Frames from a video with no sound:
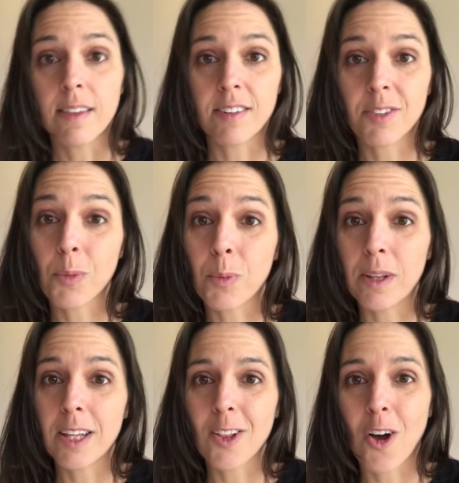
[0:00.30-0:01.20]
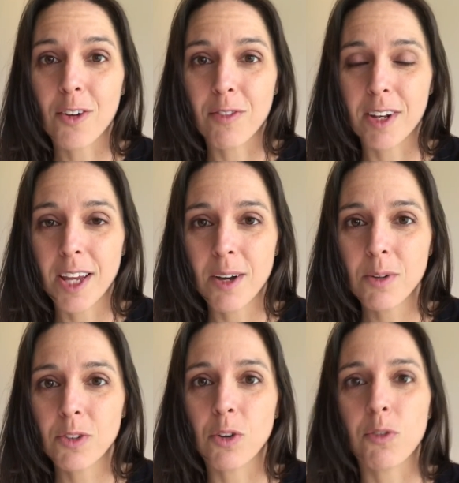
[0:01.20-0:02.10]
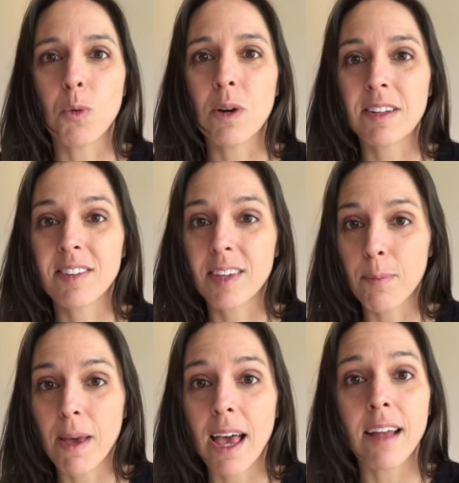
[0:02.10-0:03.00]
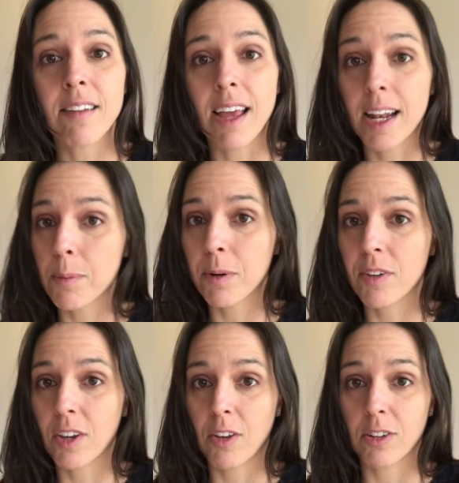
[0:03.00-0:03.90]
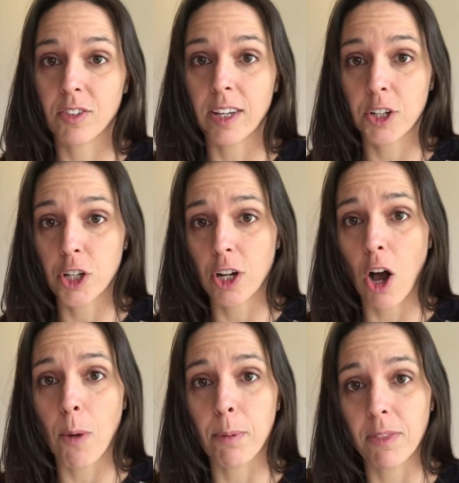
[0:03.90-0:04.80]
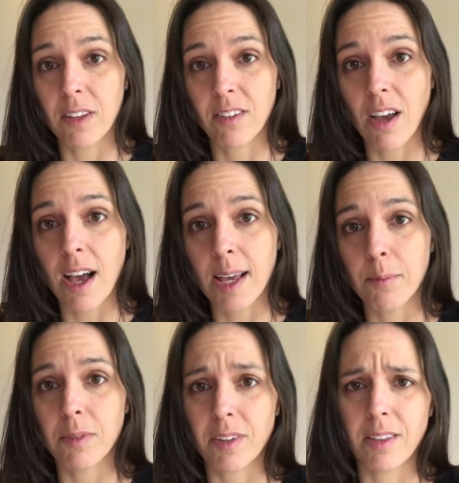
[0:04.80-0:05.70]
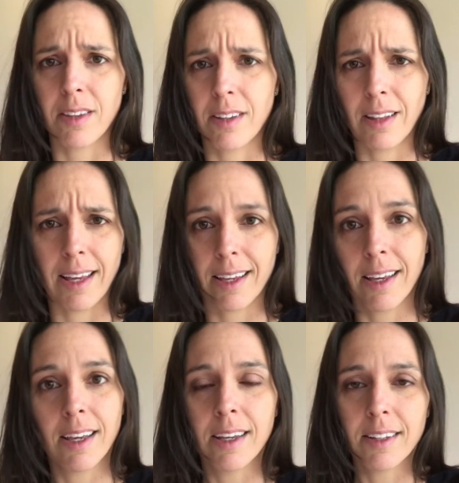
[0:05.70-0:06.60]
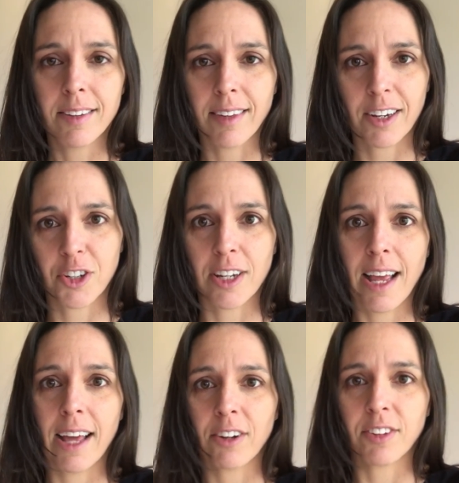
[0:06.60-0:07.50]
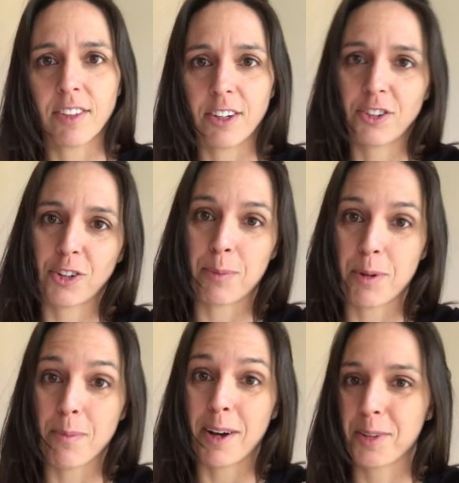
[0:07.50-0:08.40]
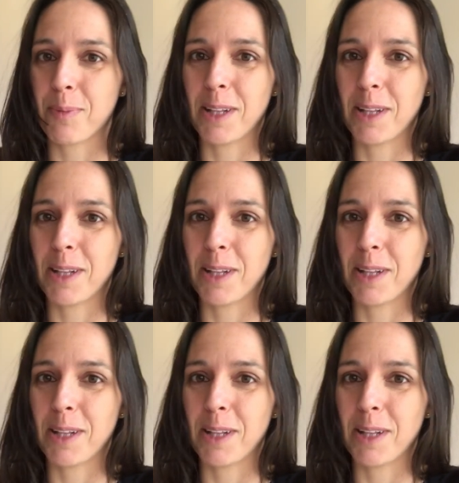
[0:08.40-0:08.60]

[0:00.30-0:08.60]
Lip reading: This is a really long video, so if you want to skip ahead to any particular section, I'll put the times and the section headers in the description box